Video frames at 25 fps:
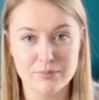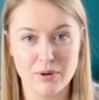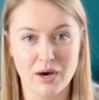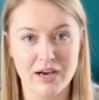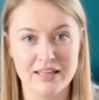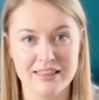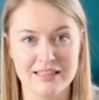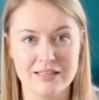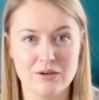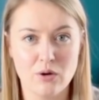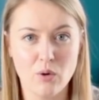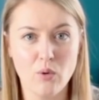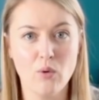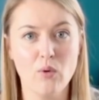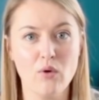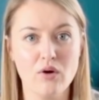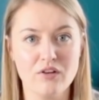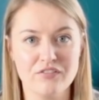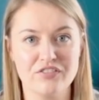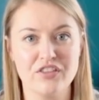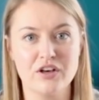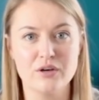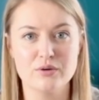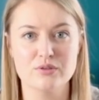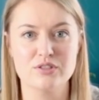but I think all
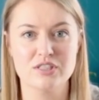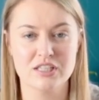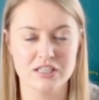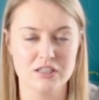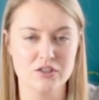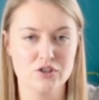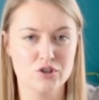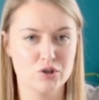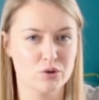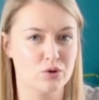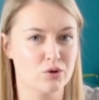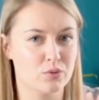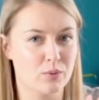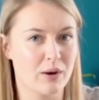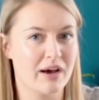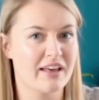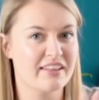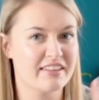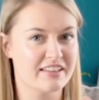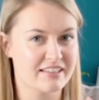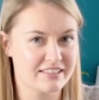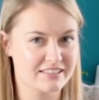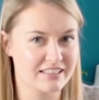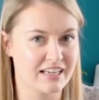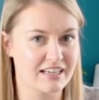of those things you could wear
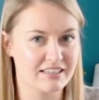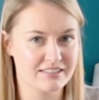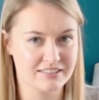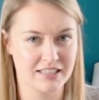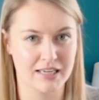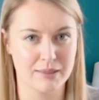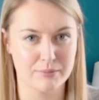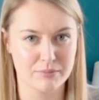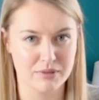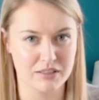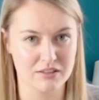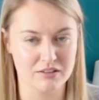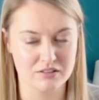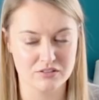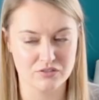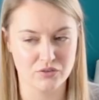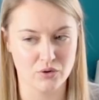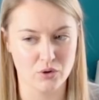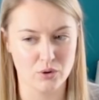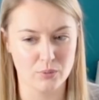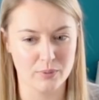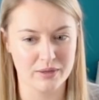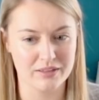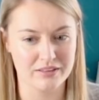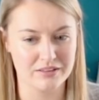the exact same things
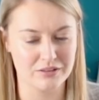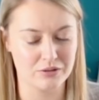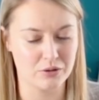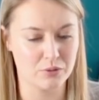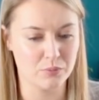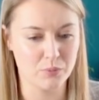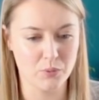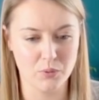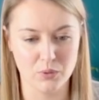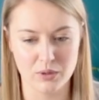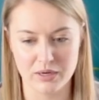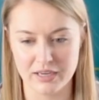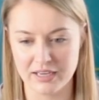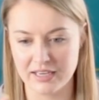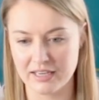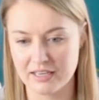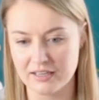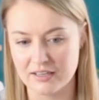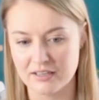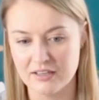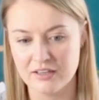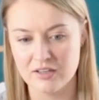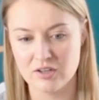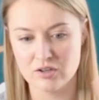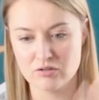for, whether you're
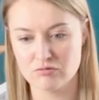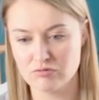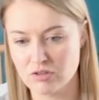walking,